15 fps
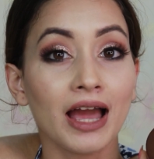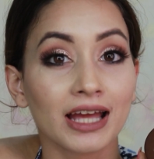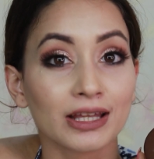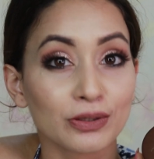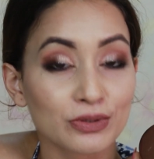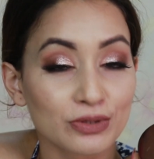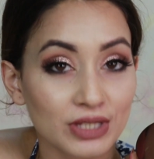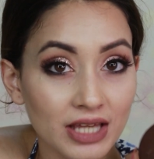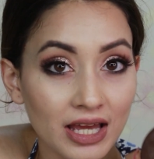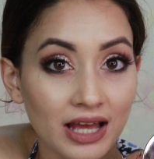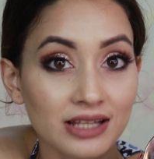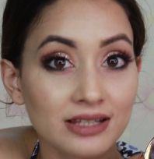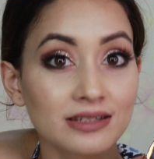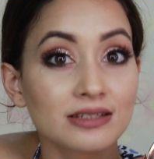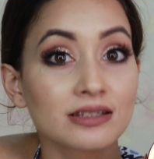
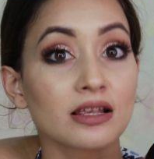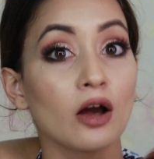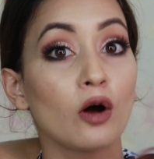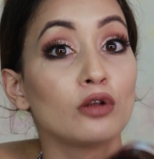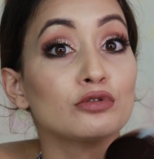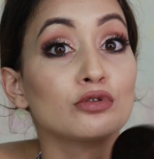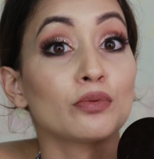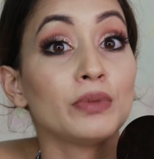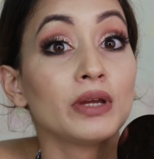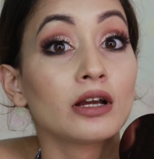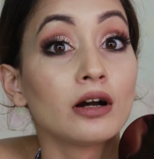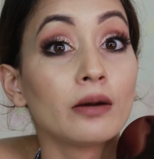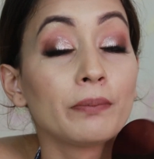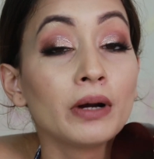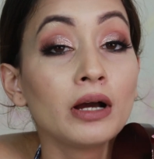enthusiasts, also
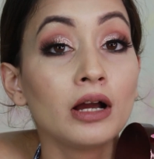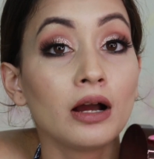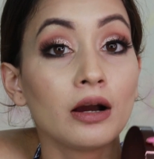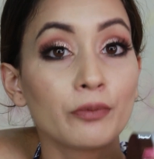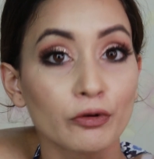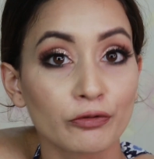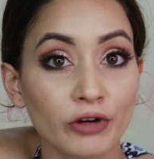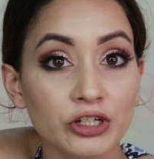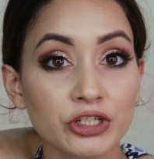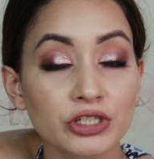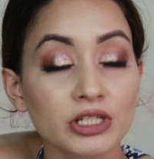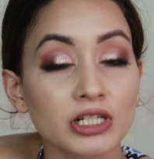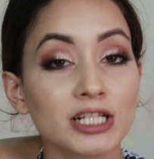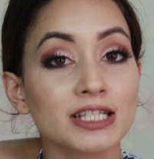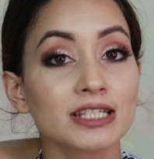makeup
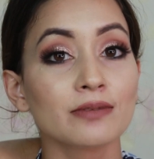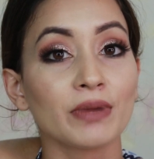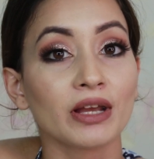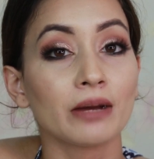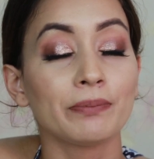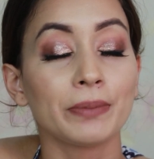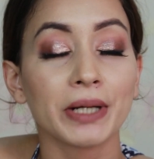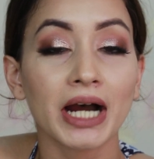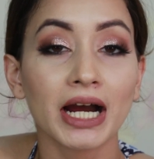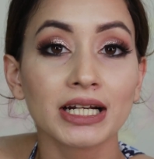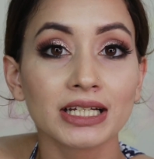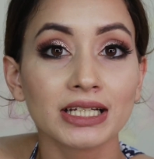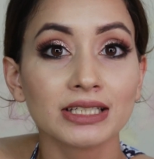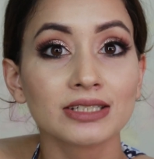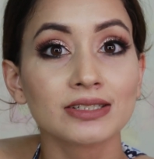professionals, makeup
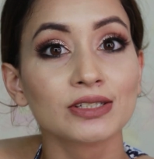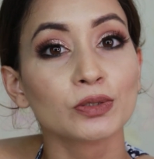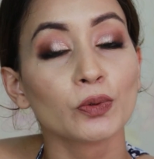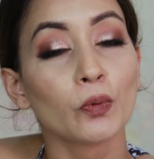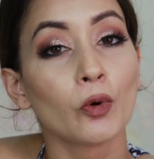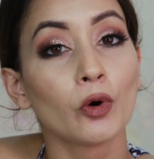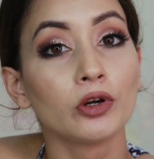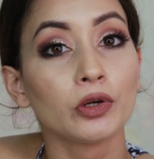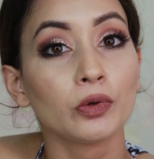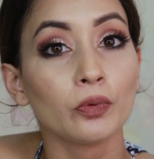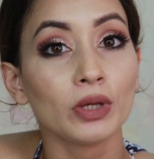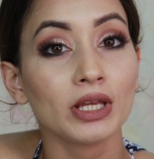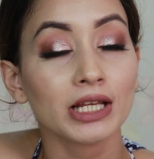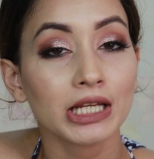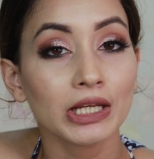artists who want
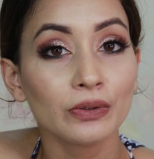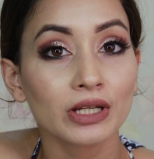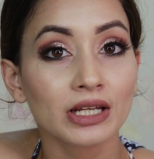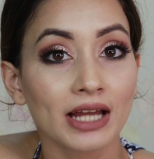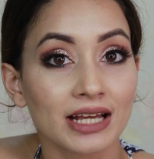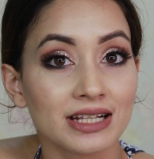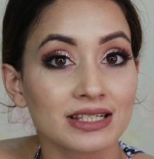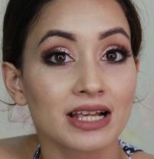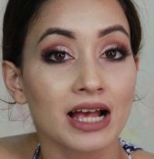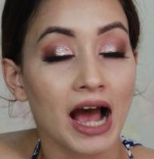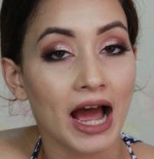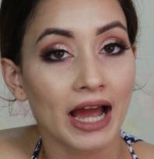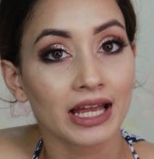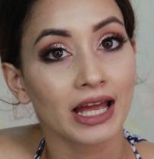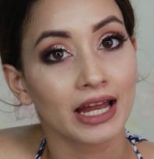to include a nice
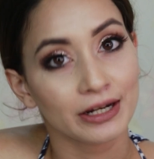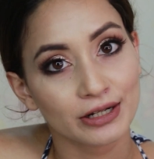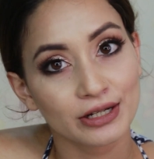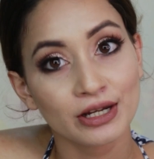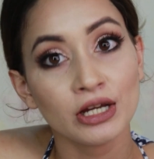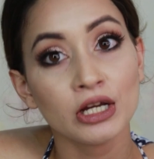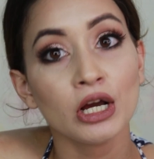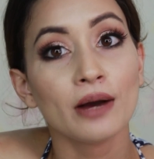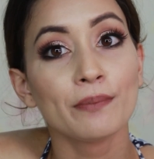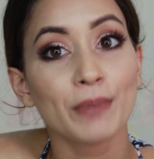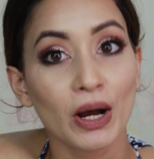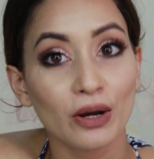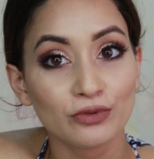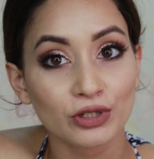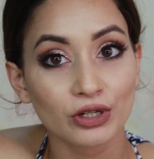high-end
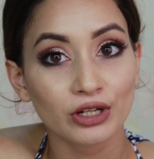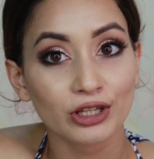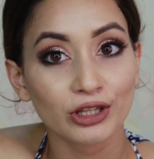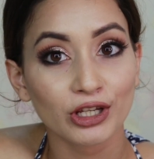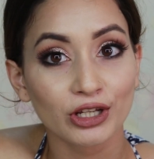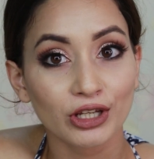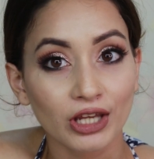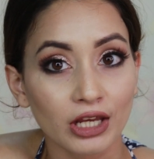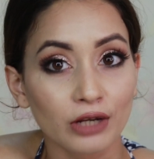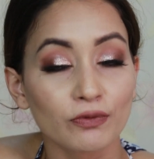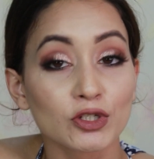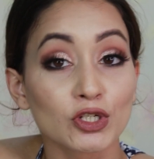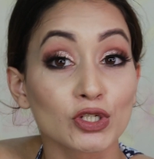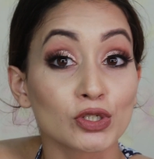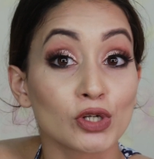powder in their kit
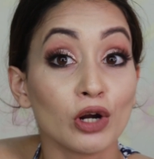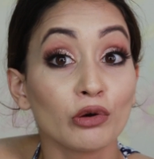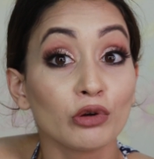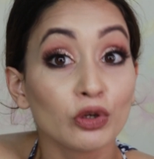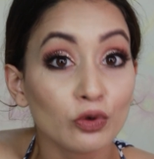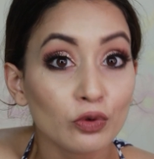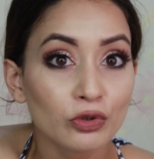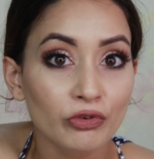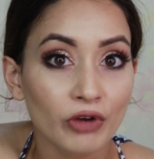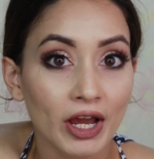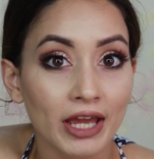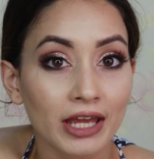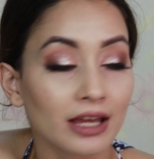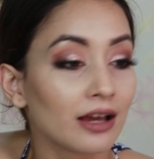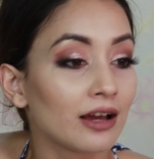which is not too
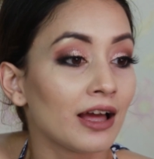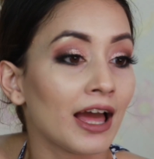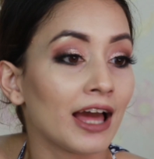drying,